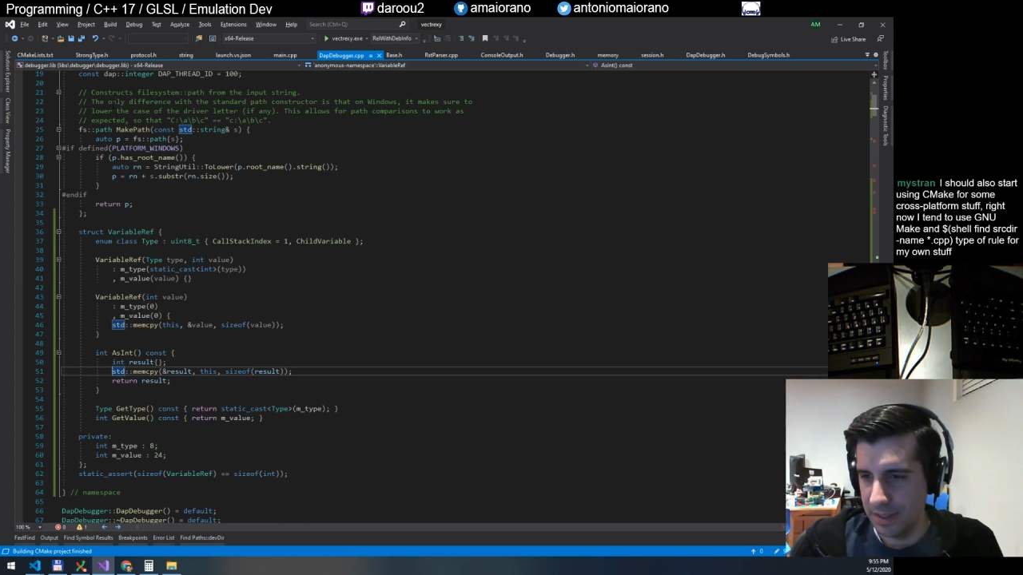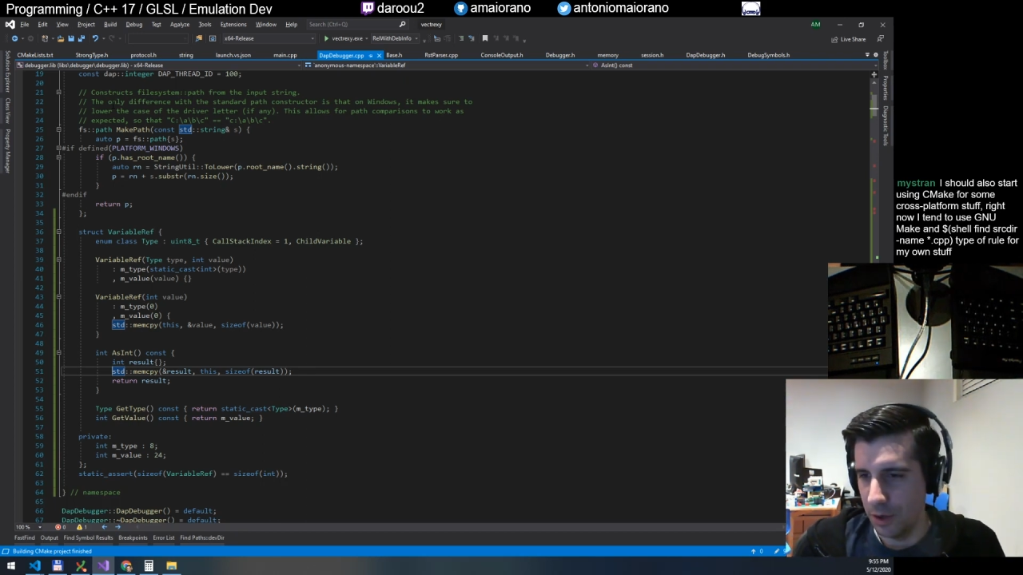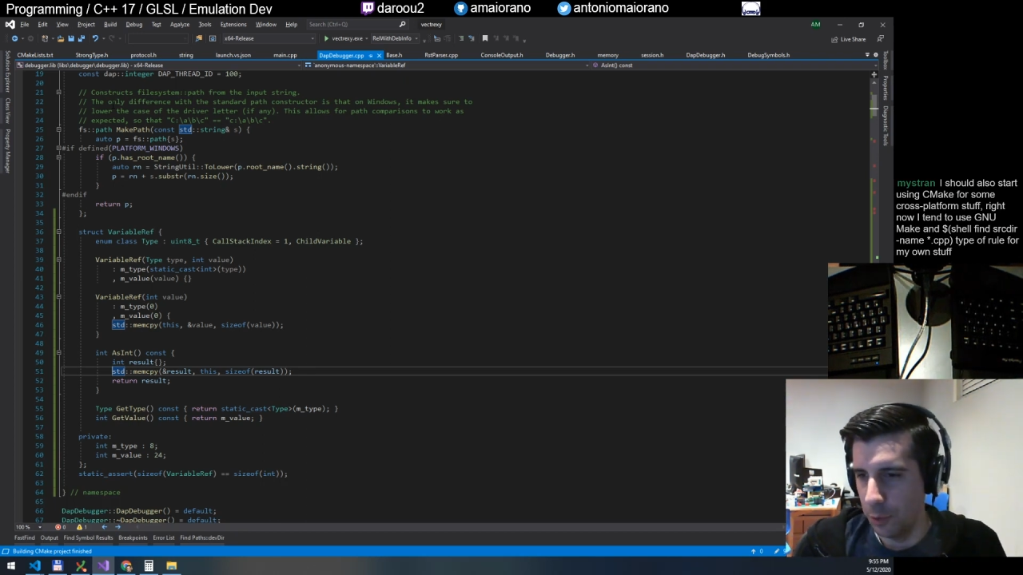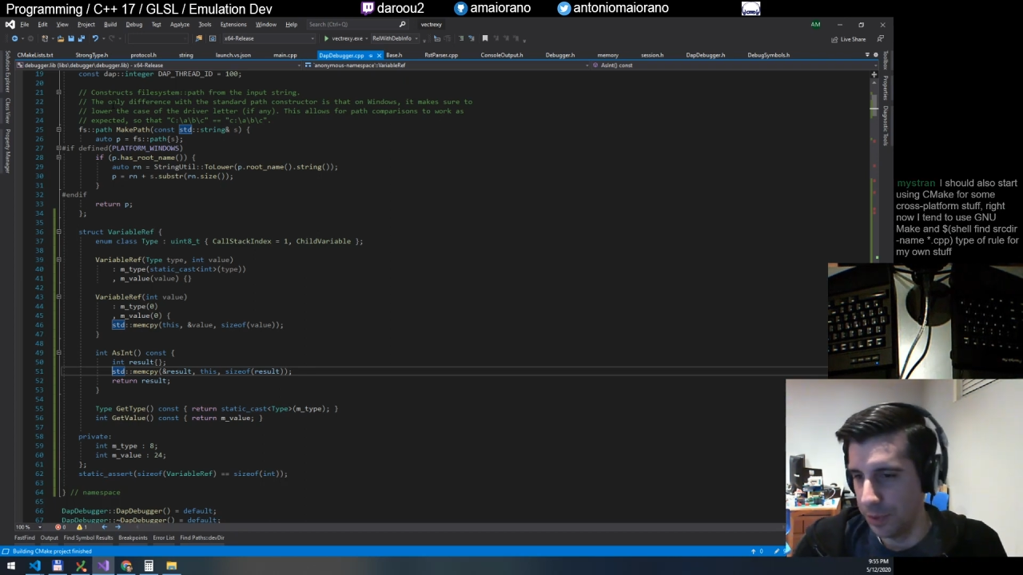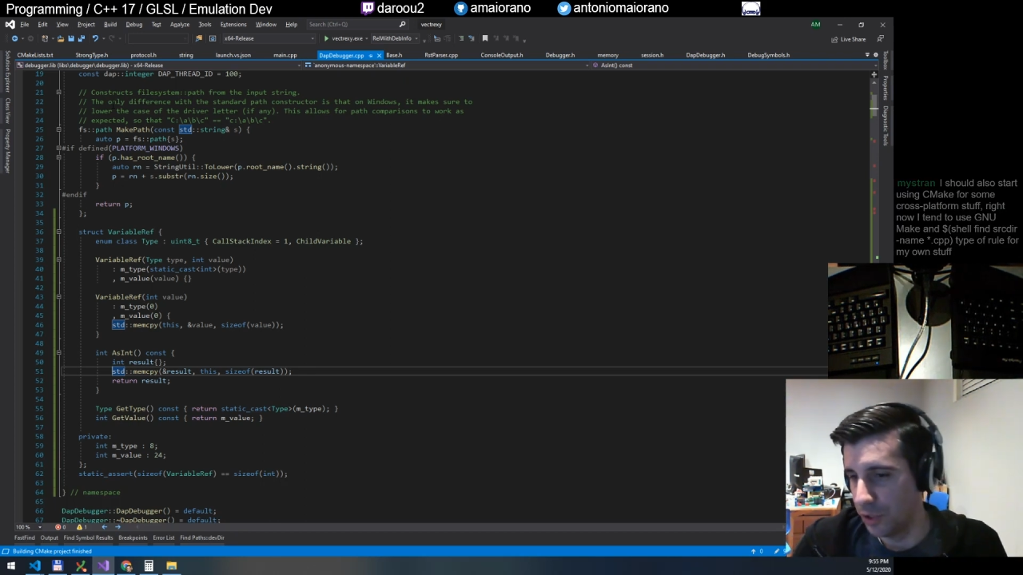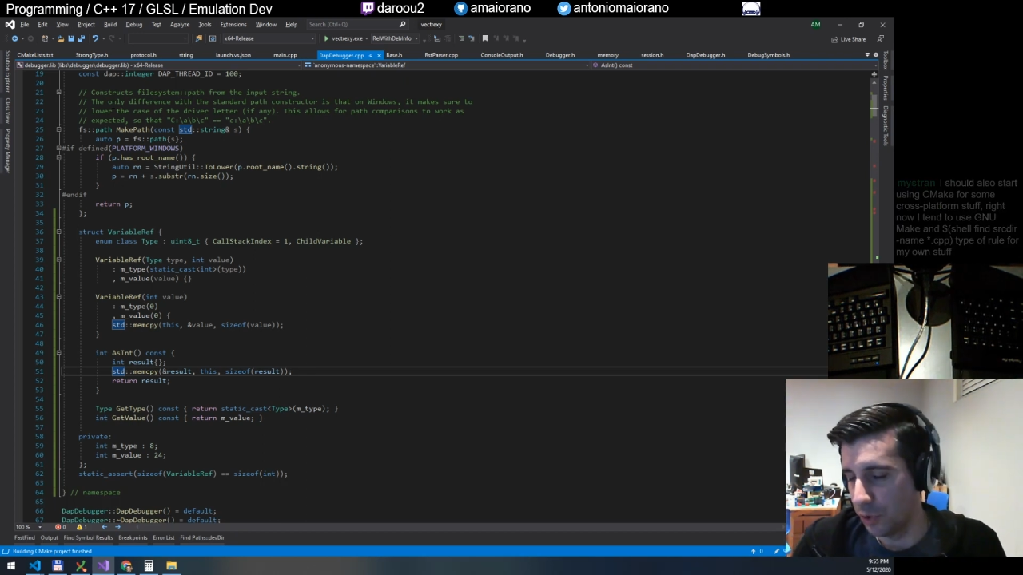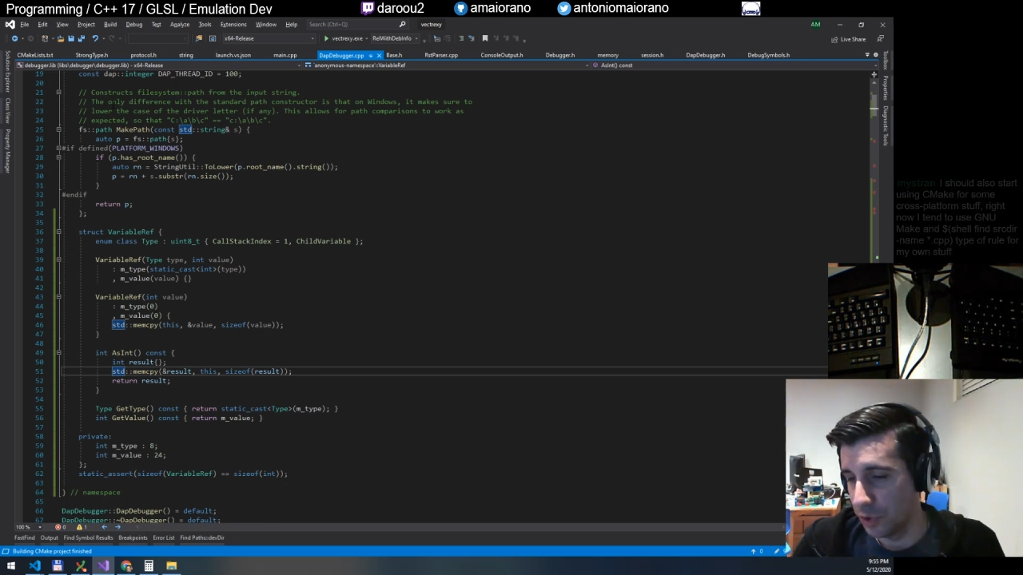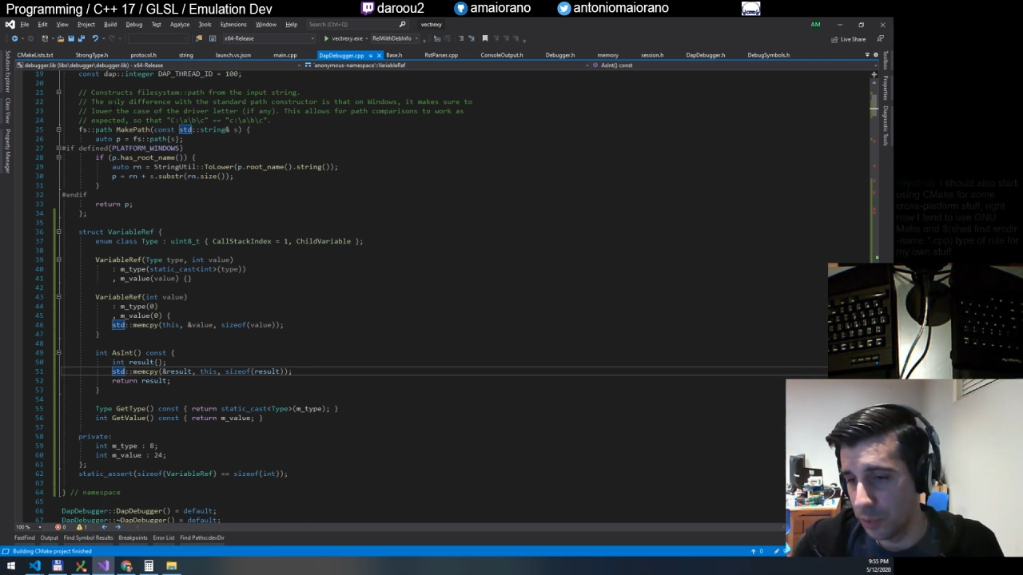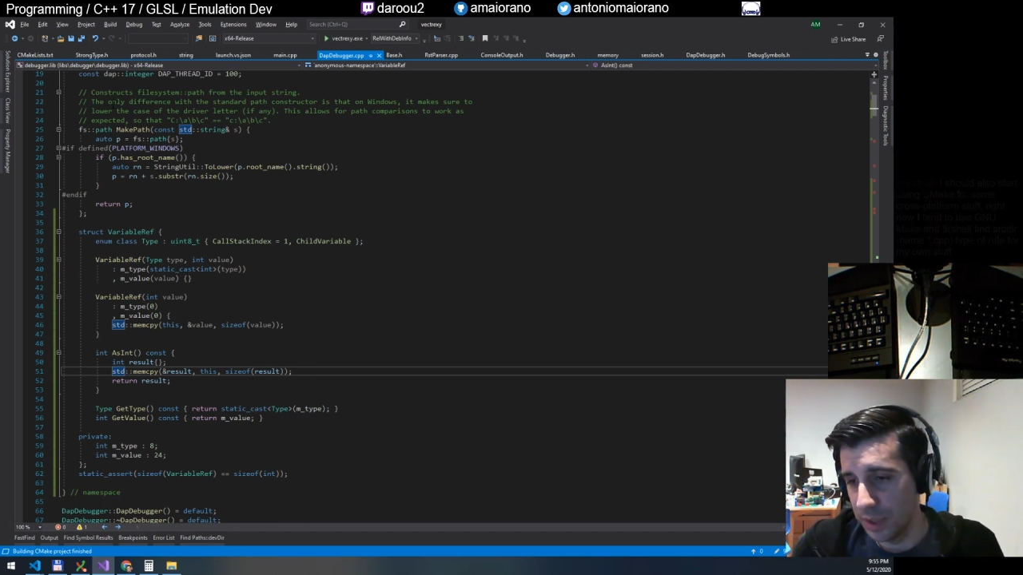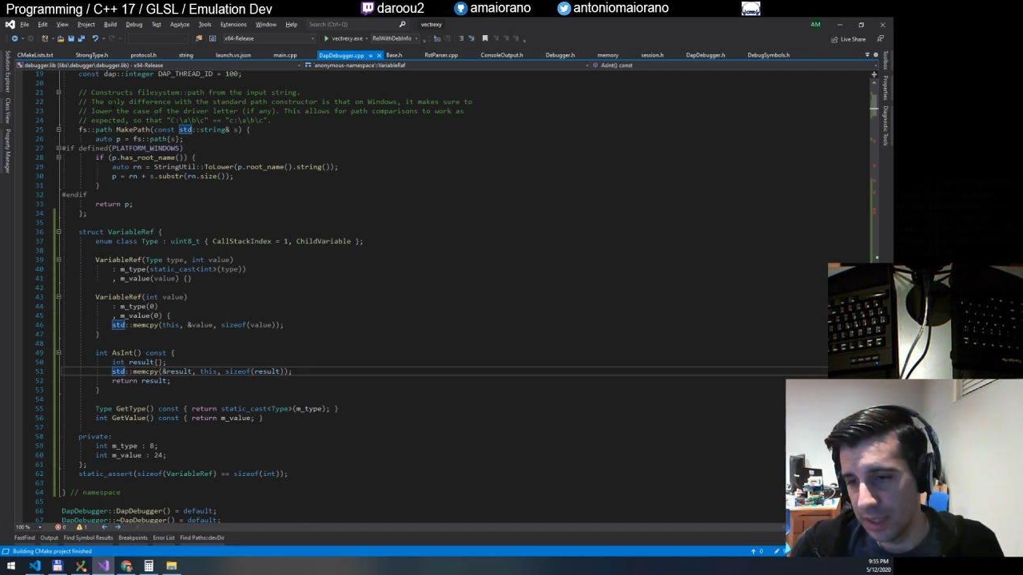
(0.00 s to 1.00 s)
open
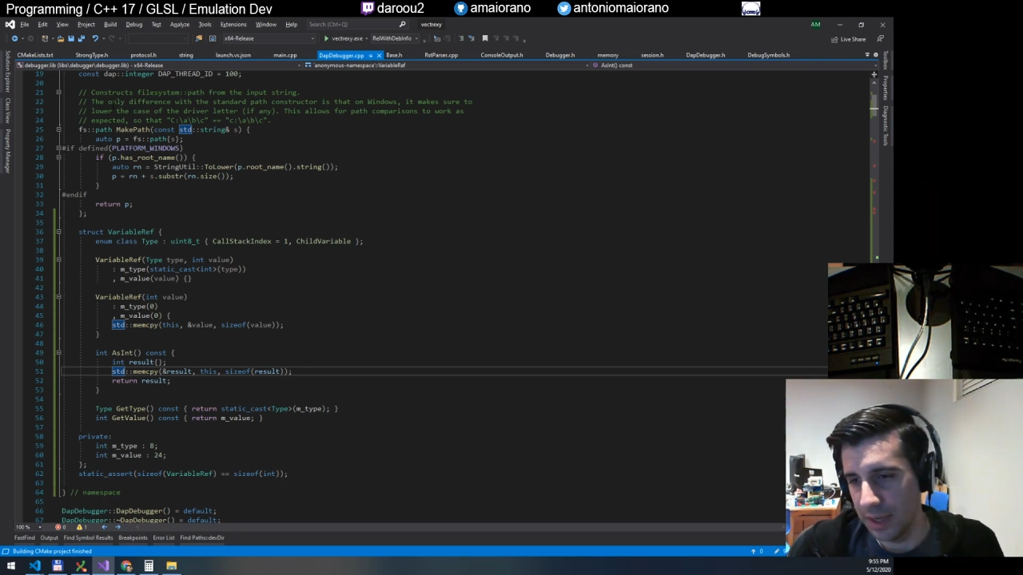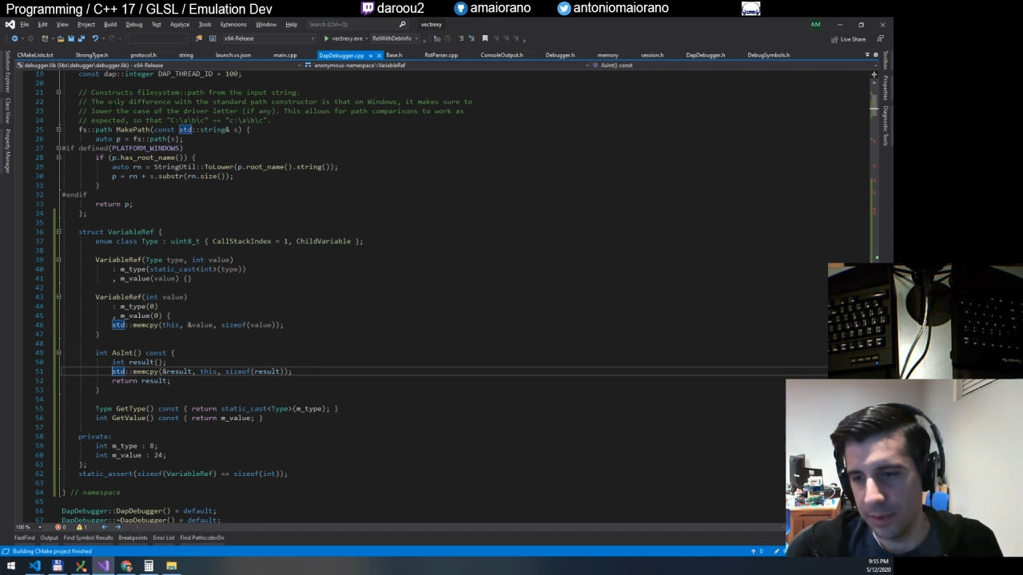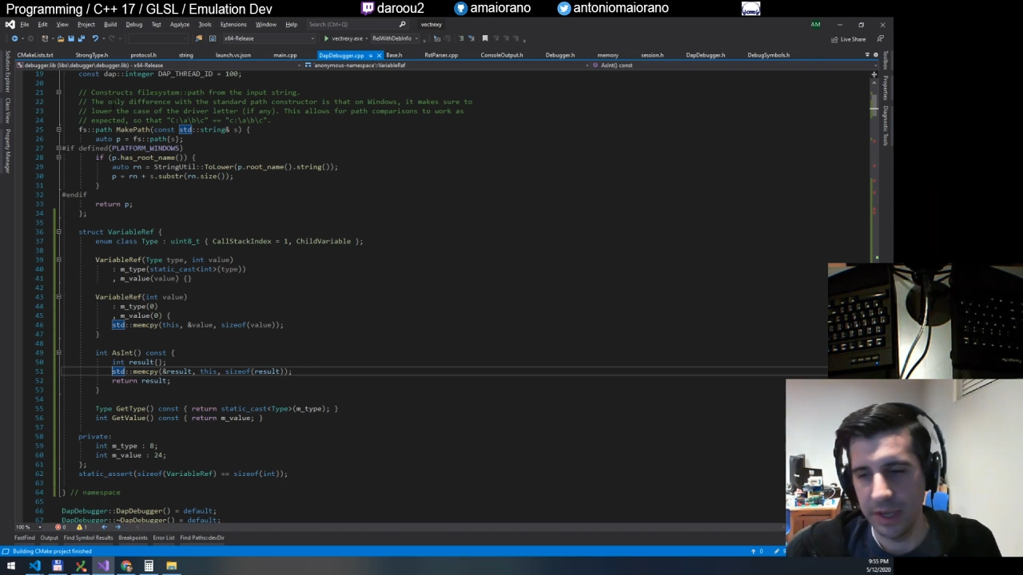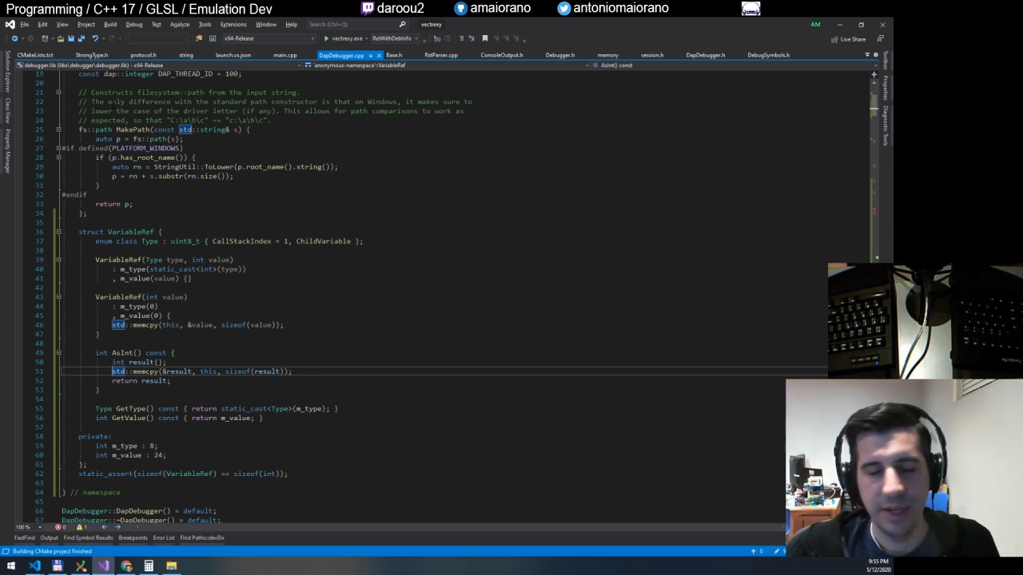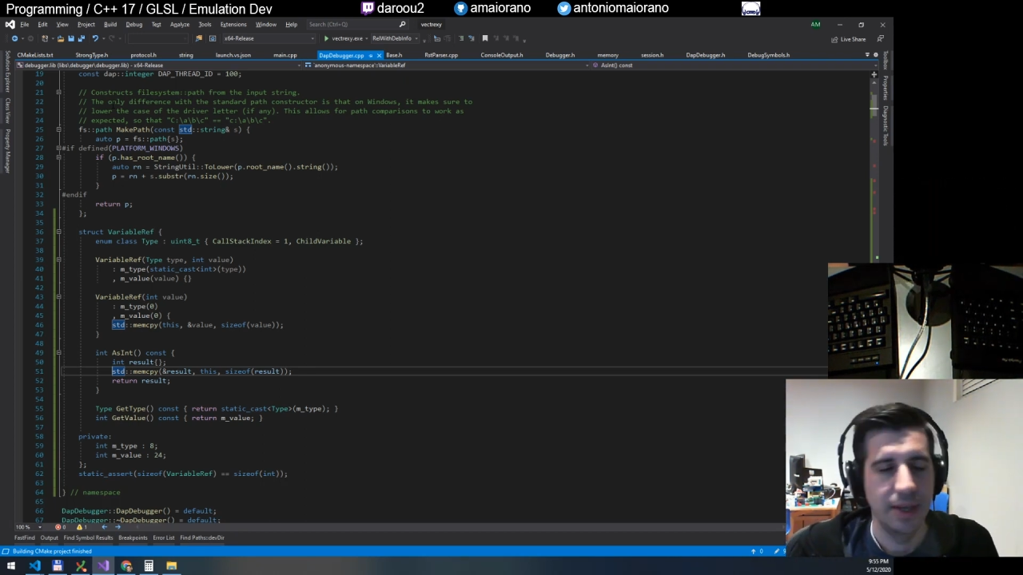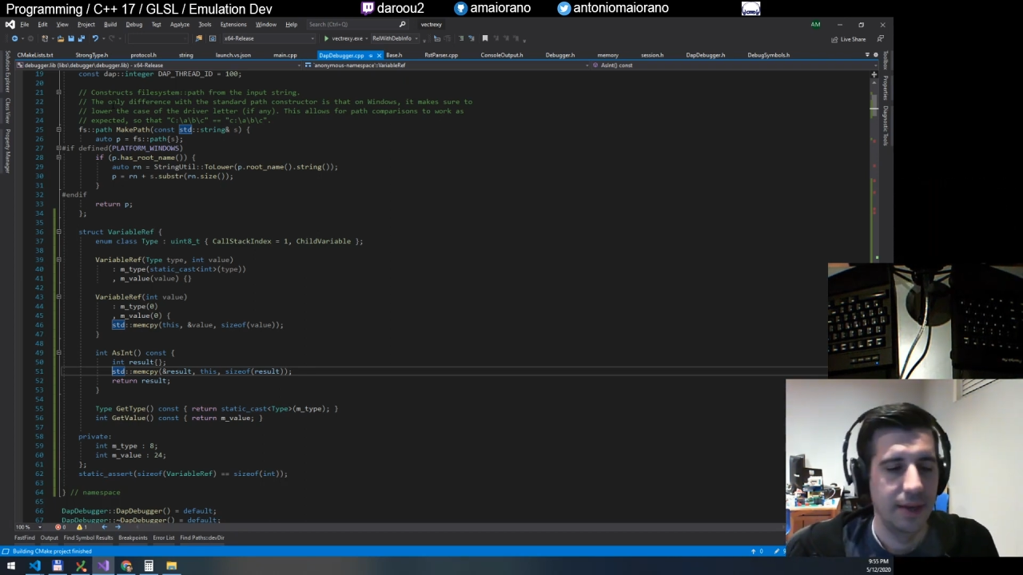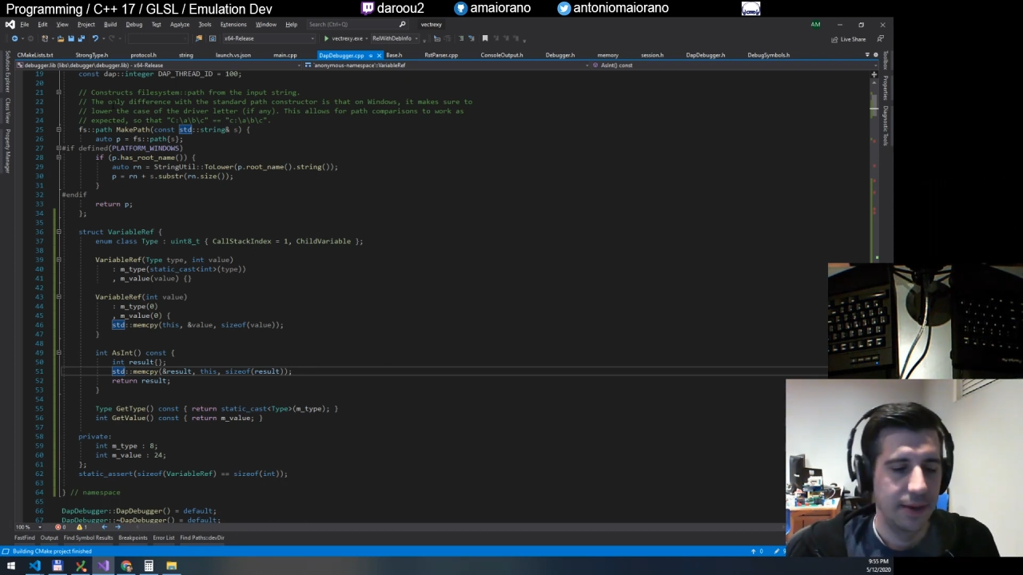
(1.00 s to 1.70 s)
source world anyway.